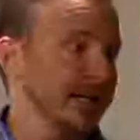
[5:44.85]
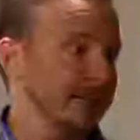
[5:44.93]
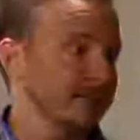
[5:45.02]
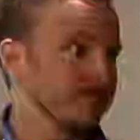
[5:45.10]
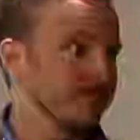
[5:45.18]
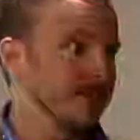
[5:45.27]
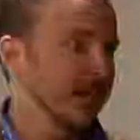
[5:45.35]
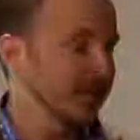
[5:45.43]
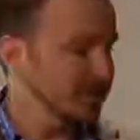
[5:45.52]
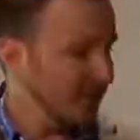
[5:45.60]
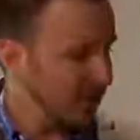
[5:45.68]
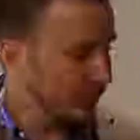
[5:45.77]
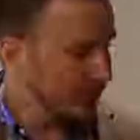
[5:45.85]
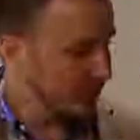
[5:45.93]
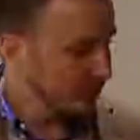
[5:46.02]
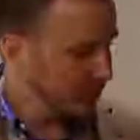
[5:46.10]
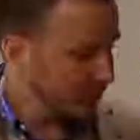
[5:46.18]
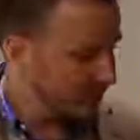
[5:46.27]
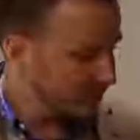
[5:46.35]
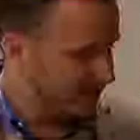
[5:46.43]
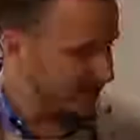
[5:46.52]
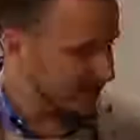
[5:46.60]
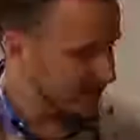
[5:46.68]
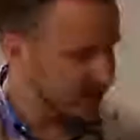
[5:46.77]
It doesn't matter whether you're building a
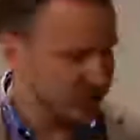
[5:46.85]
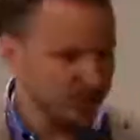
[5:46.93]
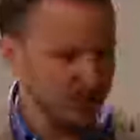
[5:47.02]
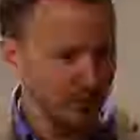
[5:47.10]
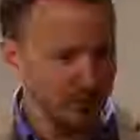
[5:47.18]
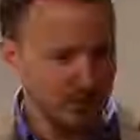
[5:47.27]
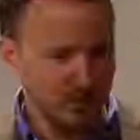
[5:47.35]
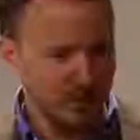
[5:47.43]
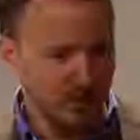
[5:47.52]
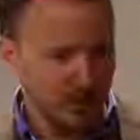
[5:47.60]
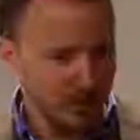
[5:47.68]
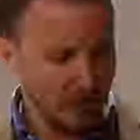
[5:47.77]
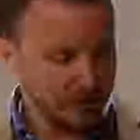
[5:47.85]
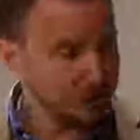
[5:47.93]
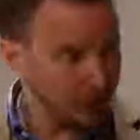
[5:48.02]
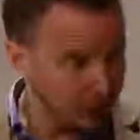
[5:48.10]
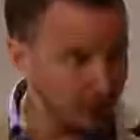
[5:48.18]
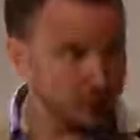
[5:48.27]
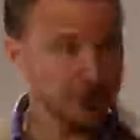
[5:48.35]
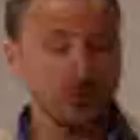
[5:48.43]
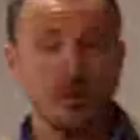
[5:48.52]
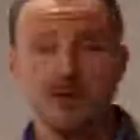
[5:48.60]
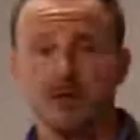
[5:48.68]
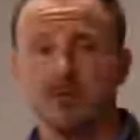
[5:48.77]
business or building a church or
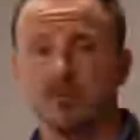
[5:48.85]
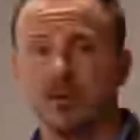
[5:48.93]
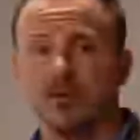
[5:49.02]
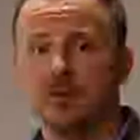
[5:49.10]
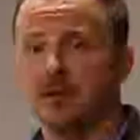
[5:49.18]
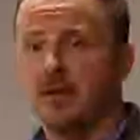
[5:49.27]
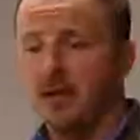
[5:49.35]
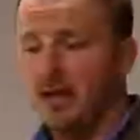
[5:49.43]
whether you're building